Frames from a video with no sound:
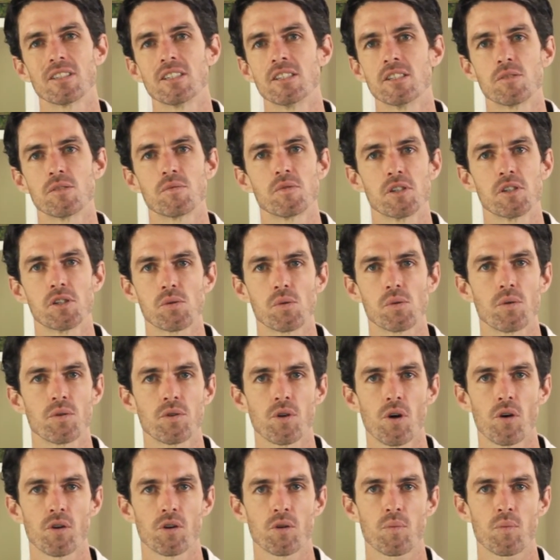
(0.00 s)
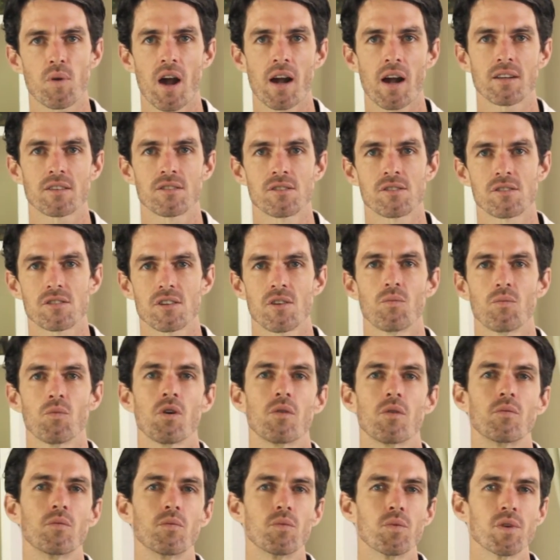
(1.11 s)
individual yoga practice and what
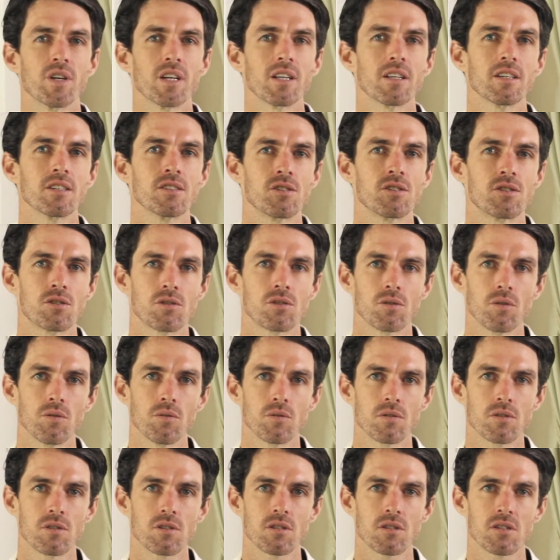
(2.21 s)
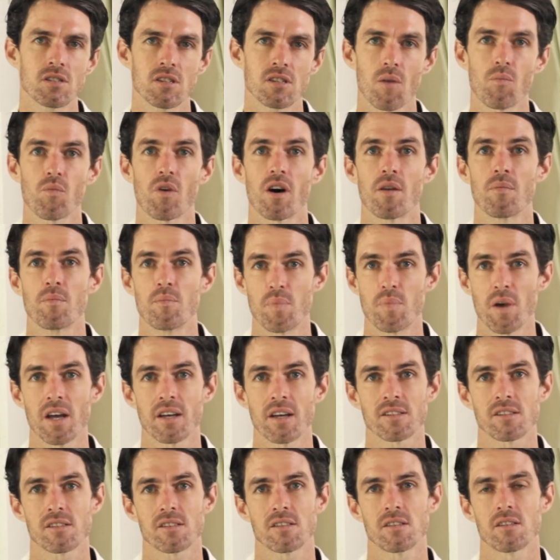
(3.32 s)
really suits someone
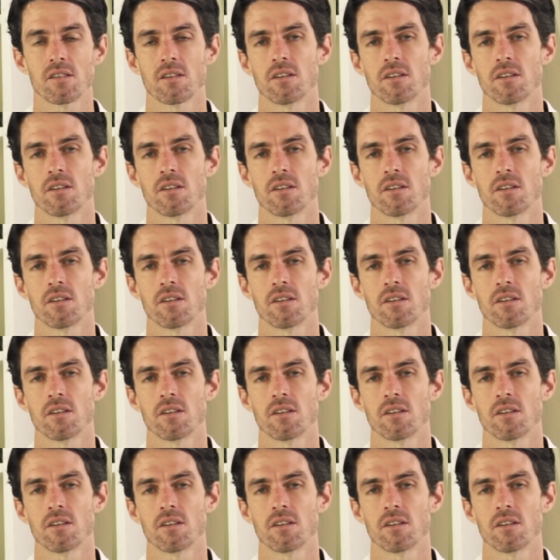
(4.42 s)
best,